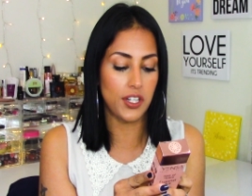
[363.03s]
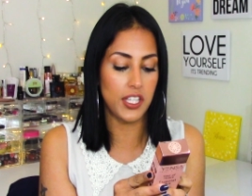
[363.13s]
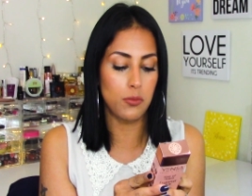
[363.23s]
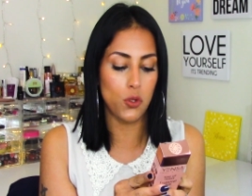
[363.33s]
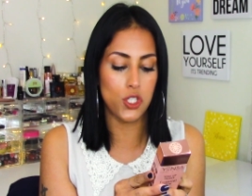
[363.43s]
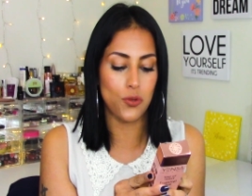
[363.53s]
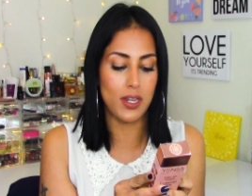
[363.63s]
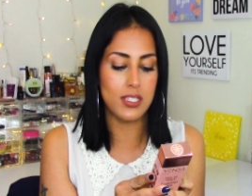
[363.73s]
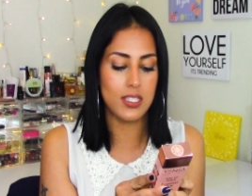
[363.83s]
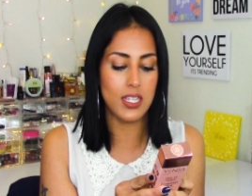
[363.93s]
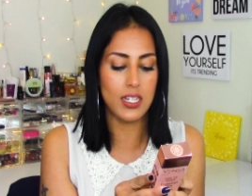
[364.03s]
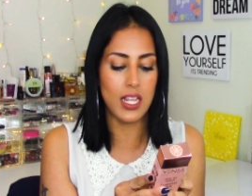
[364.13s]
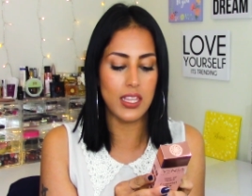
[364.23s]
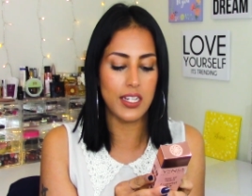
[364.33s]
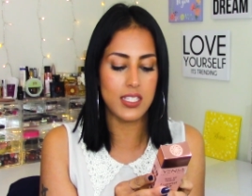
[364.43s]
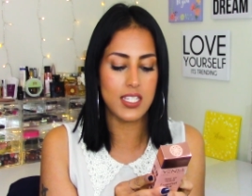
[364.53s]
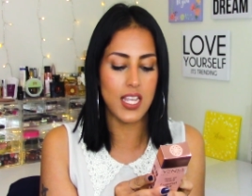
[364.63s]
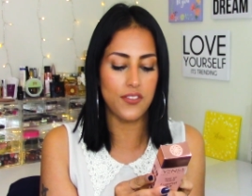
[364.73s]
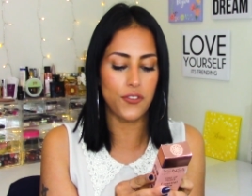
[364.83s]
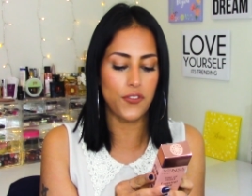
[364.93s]
clean moisturized skin. Let it
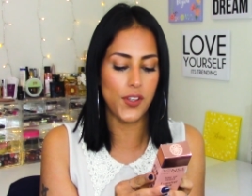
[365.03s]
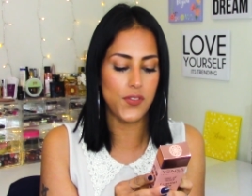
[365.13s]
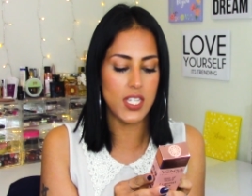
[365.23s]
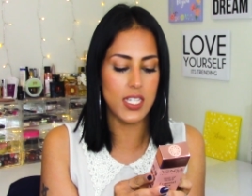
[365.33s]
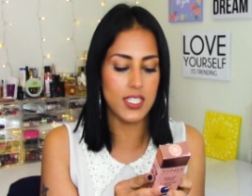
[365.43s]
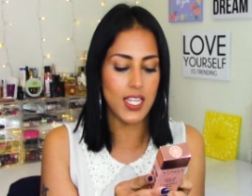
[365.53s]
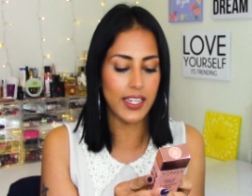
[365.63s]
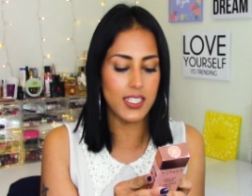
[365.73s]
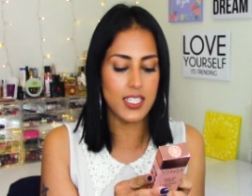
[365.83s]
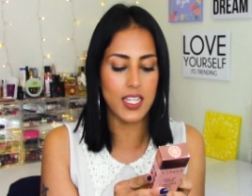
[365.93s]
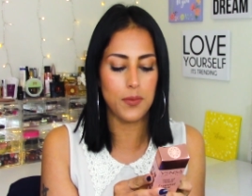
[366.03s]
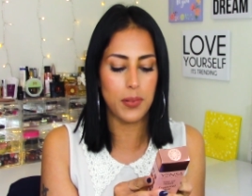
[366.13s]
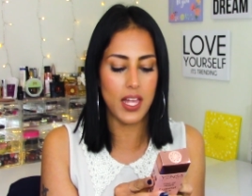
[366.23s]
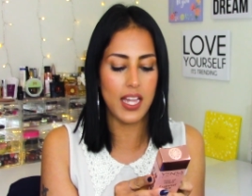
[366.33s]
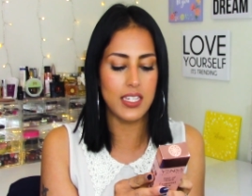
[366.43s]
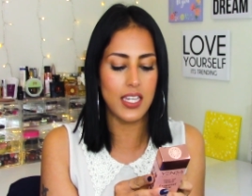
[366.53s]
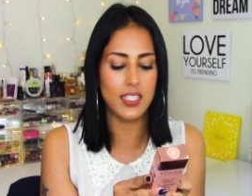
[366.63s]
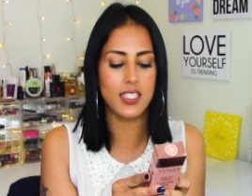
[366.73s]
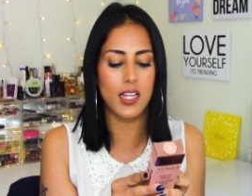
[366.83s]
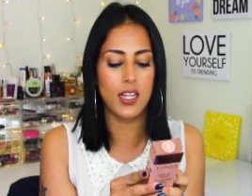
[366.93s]
set for 15 seconds, then apply
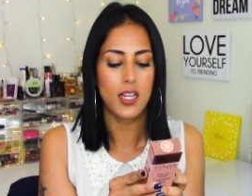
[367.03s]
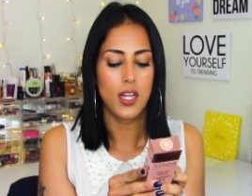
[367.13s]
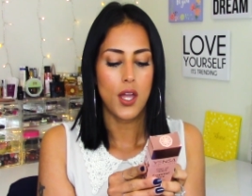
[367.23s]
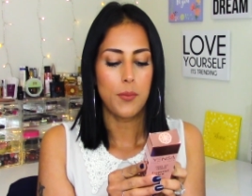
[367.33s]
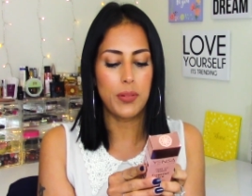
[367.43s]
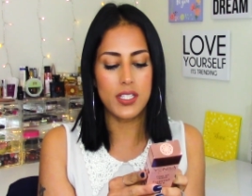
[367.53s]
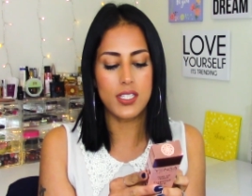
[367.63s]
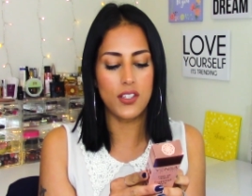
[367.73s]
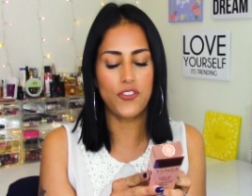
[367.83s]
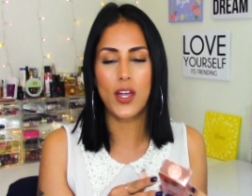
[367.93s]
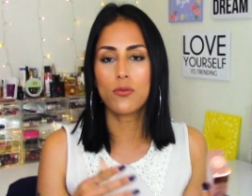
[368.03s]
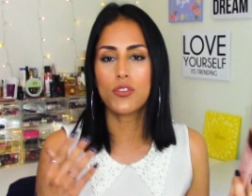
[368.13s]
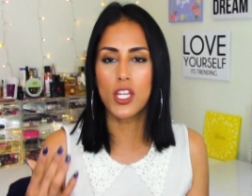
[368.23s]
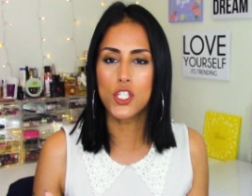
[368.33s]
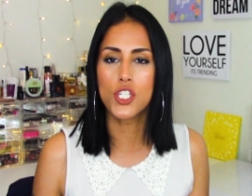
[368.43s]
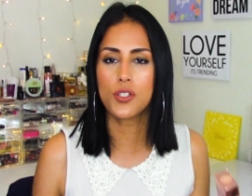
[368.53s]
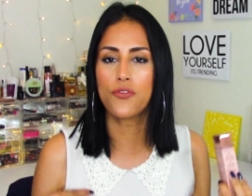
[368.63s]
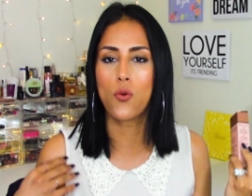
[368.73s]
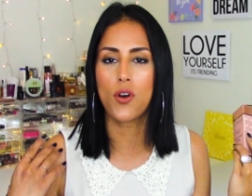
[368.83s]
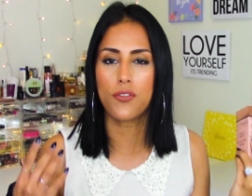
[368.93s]
Yensa BC
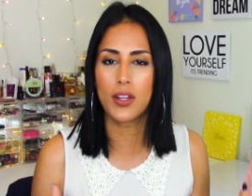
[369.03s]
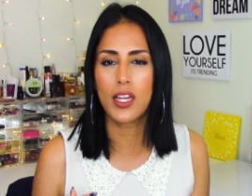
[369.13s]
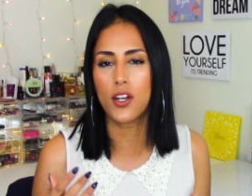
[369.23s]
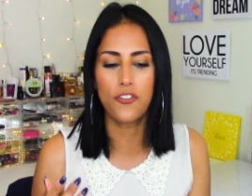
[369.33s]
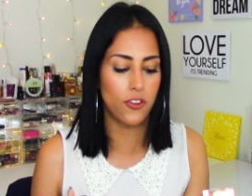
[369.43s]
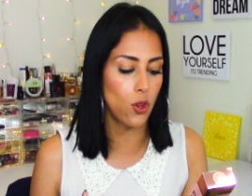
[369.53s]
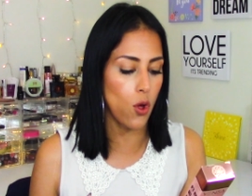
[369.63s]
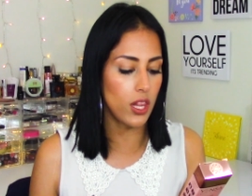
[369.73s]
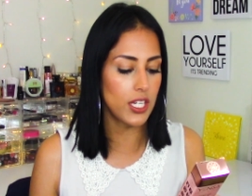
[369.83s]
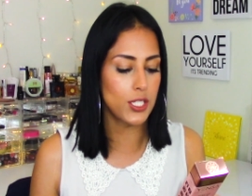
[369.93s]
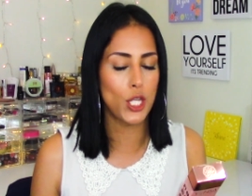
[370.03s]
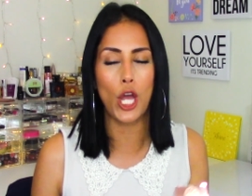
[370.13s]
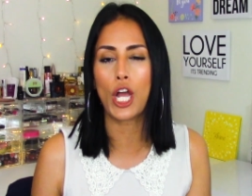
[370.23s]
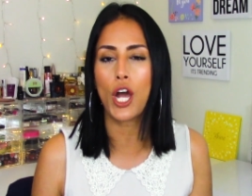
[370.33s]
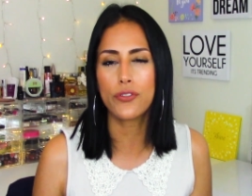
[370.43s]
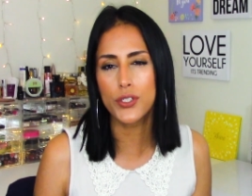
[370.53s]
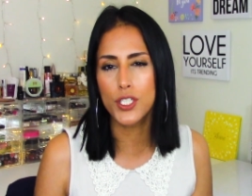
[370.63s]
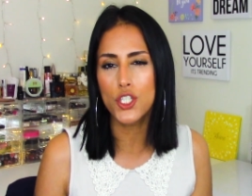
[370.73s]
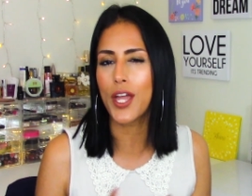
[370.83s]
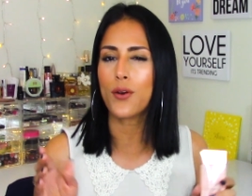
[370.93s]
foundation for like a flawless
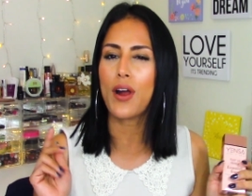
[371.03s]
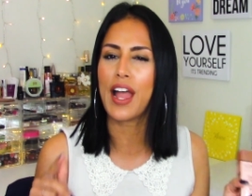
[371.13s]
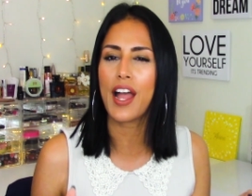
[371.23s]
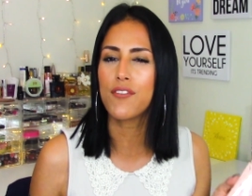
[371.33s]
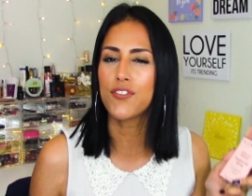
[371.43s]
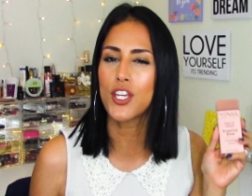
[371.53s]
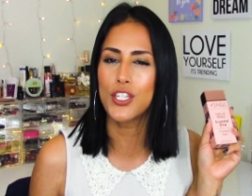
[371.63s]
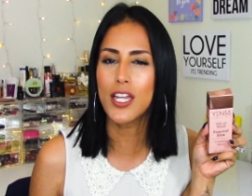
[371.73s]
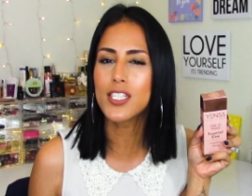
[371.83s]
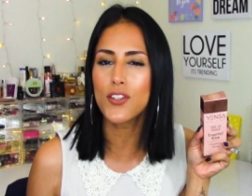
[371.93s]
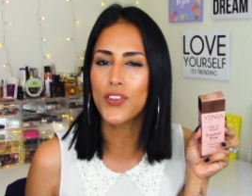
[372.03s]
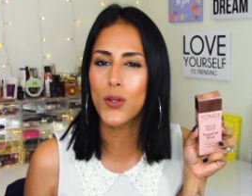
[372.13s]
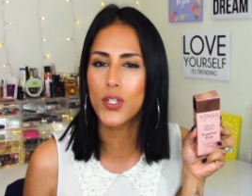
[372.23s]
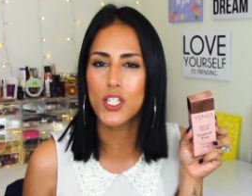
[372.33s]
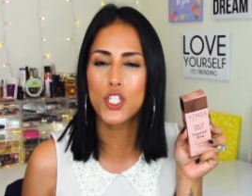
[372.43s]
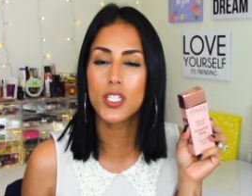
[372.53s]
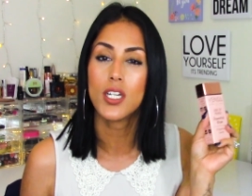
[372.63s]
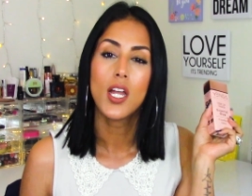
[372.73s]
coverage. I don't have the Yensa foundation,